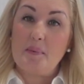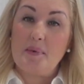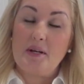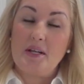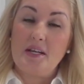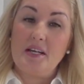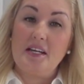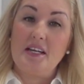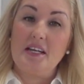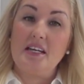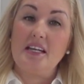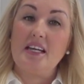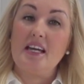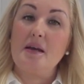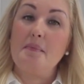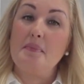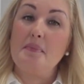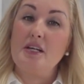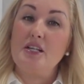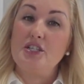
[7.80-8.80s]
property
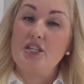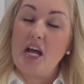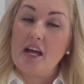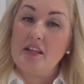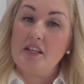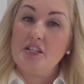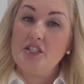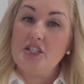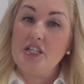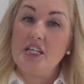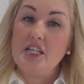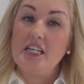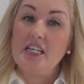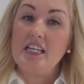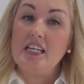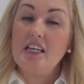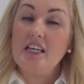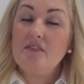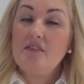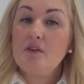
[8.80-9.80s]
can be challenging
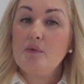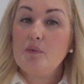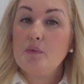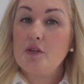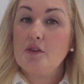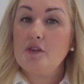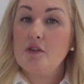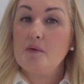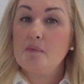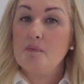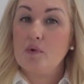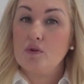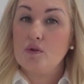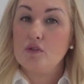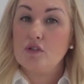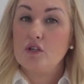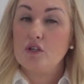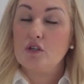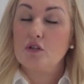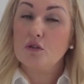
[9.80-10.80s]
even with the
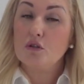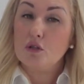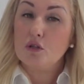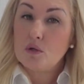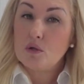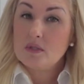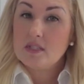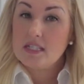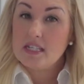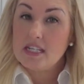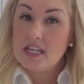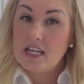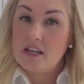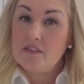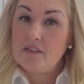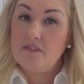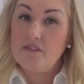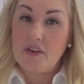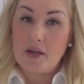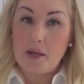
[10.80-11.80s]
most
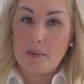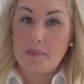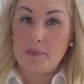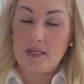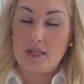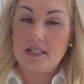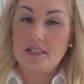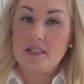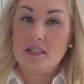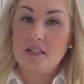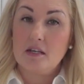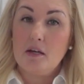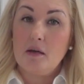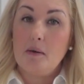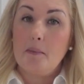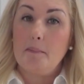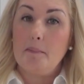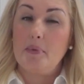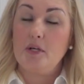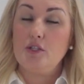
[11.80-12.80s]
close-knit families.
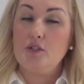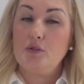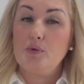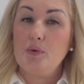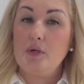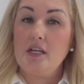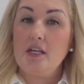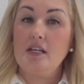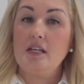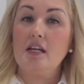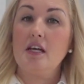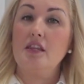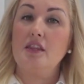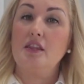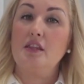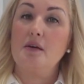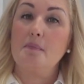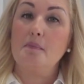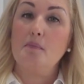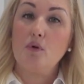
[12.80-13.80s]

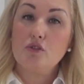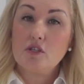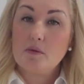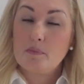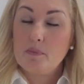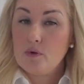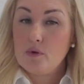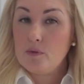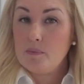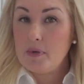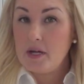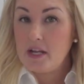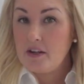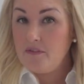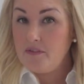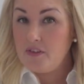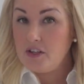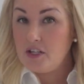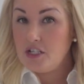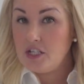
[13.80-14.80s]
Between the multiple
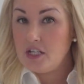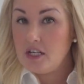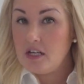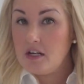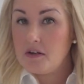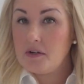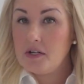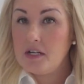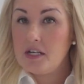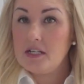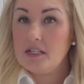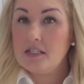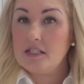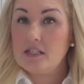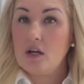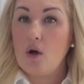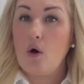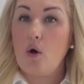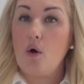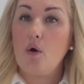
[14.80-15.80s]

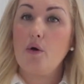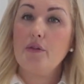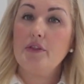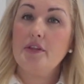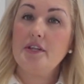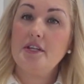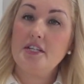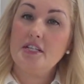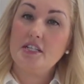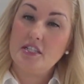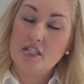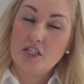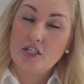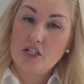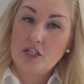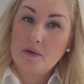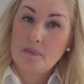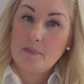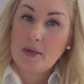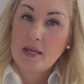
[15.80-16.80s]
beneficiaries, all the
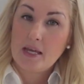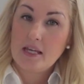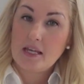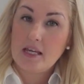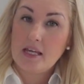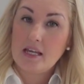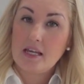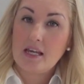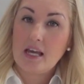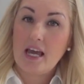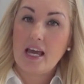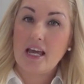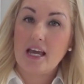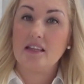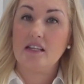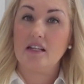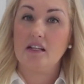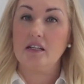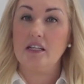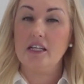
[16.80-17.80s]
decision-making,
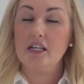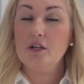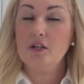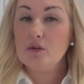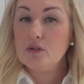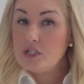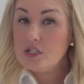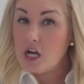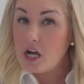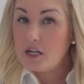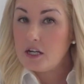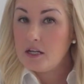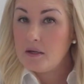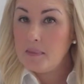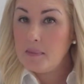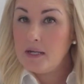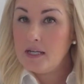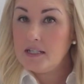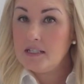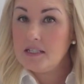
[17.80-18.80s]
and the legal
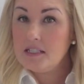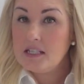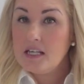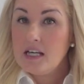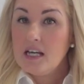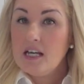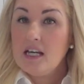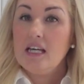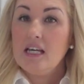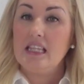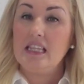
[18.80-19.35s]
documents,